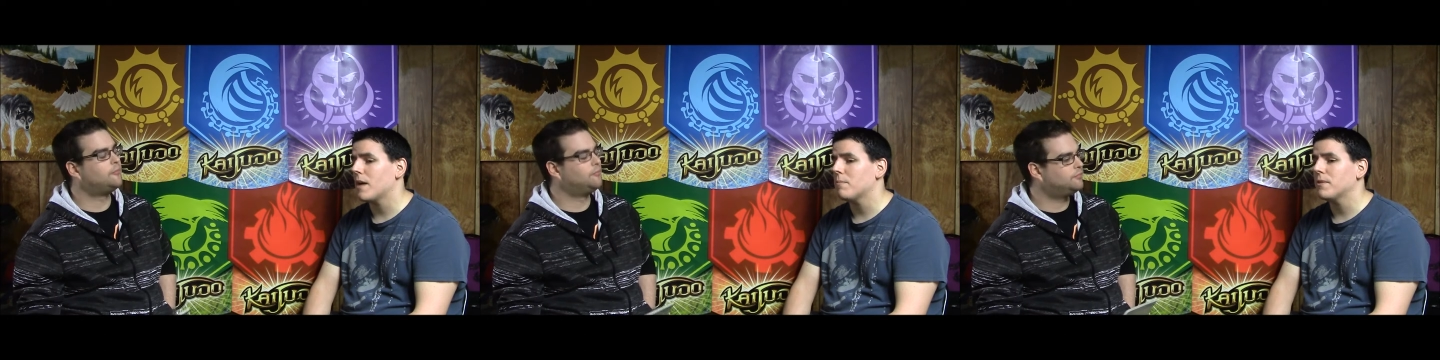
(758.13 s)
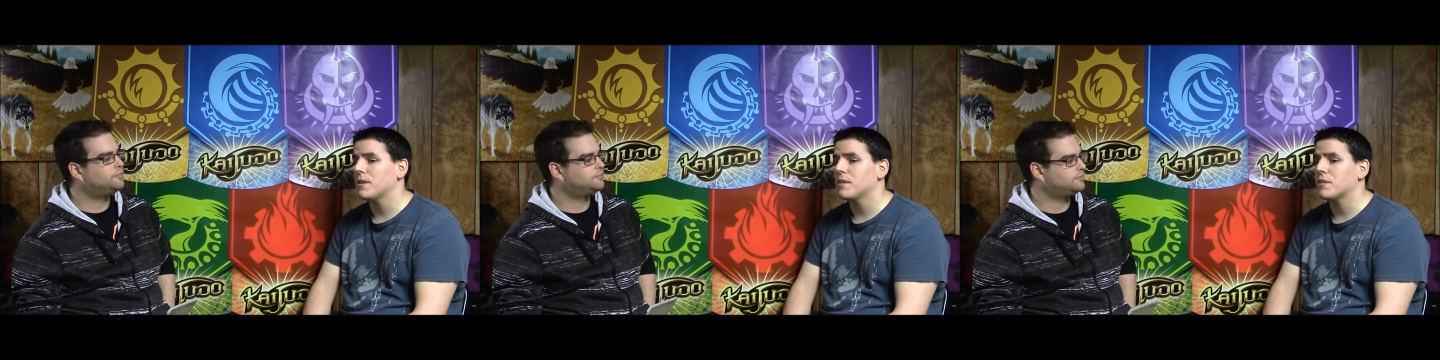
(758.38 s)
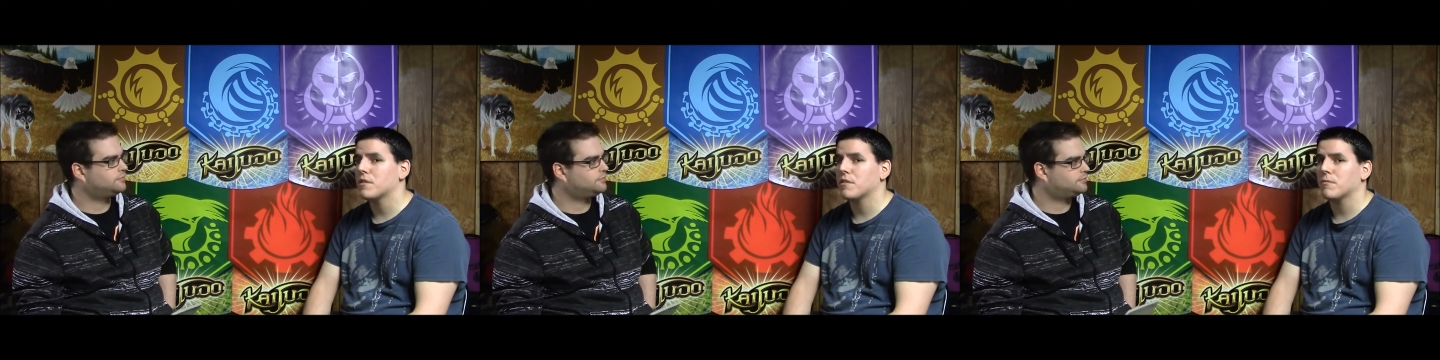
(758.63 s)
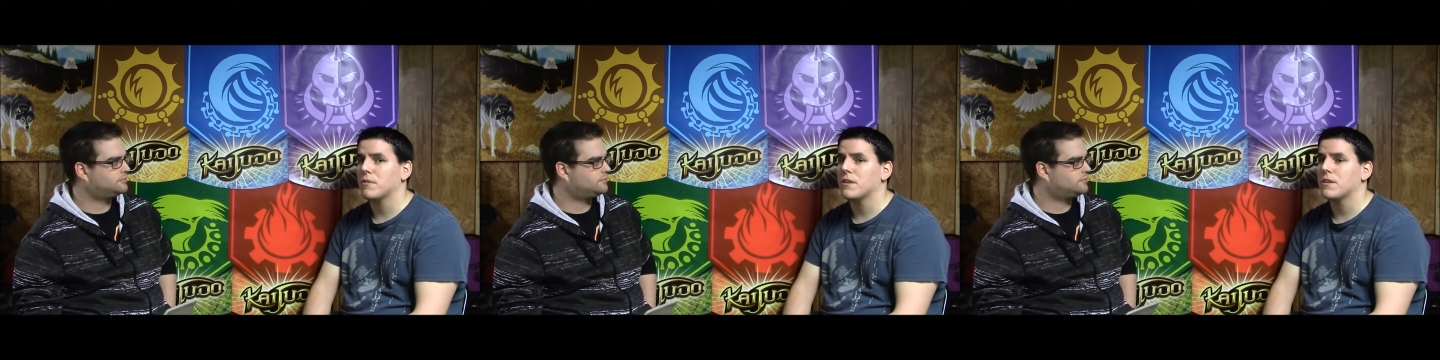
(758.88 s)
Speaker 1: I played
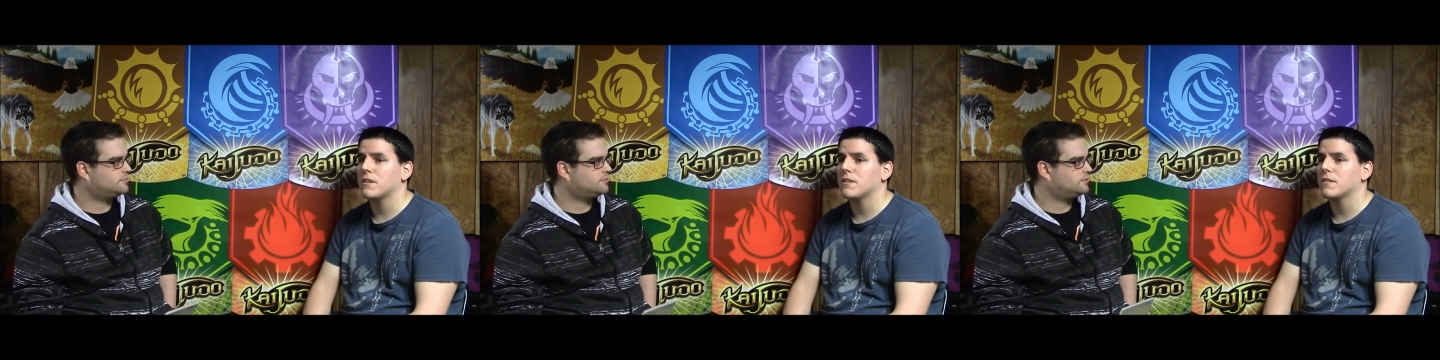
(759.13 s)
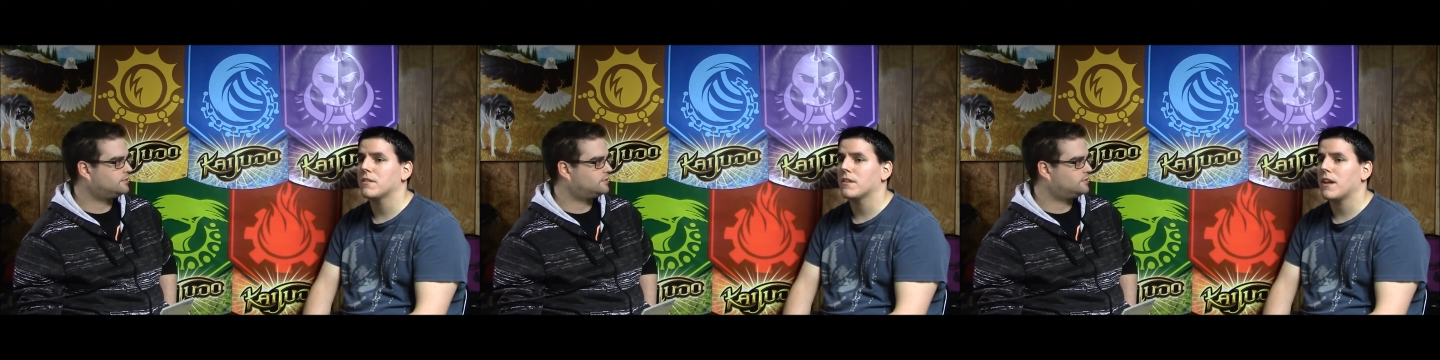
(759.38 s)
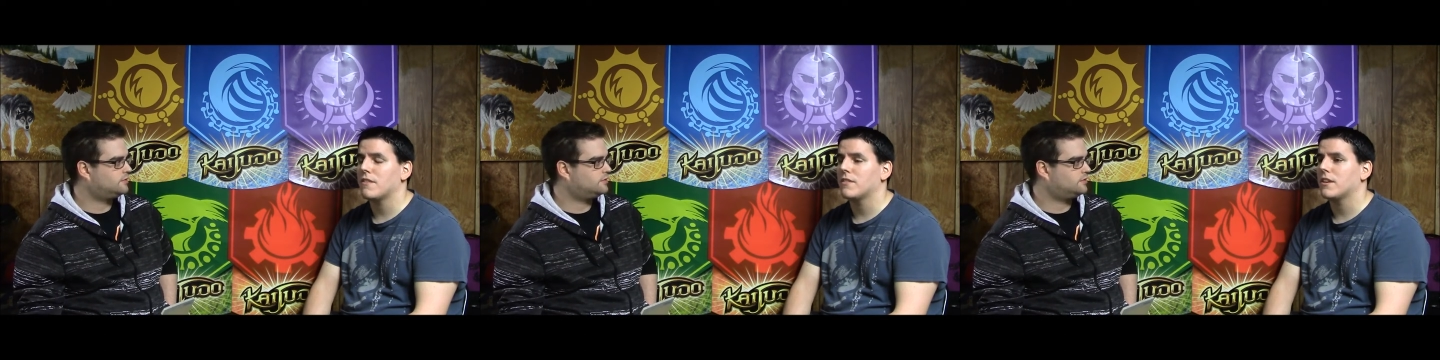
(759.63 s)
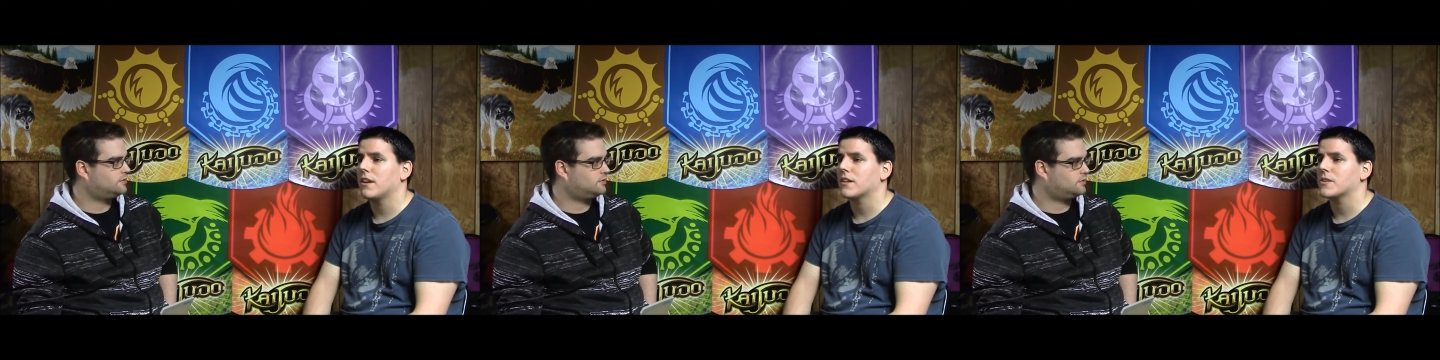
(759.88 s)
three
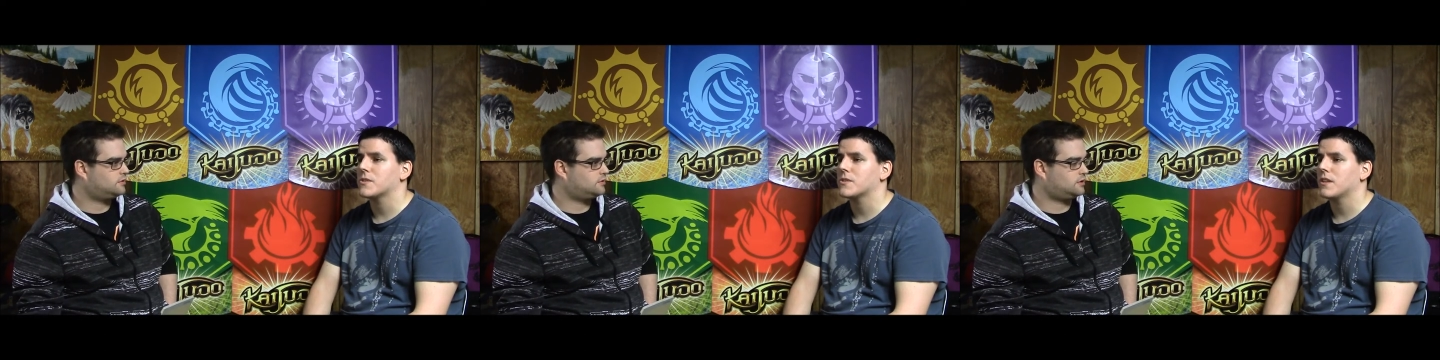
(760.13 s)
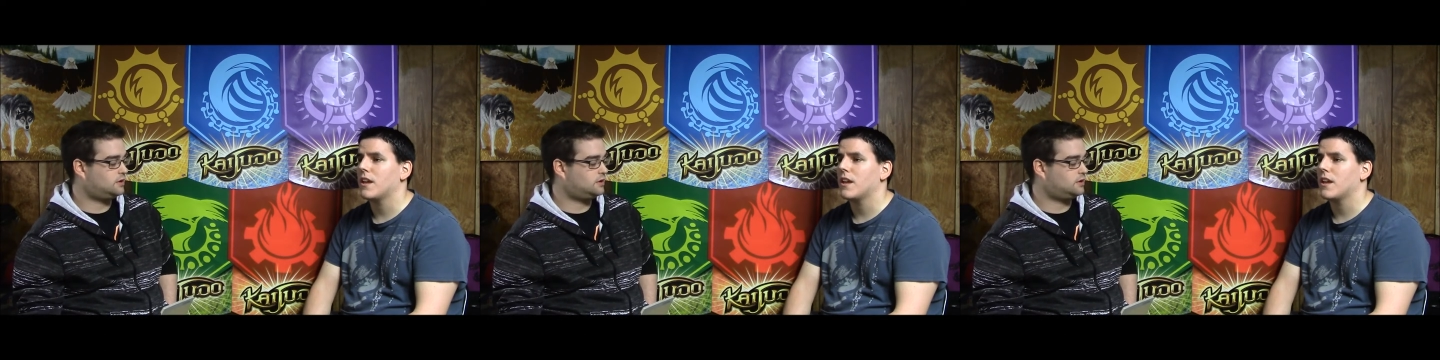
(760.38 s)
Haven decks.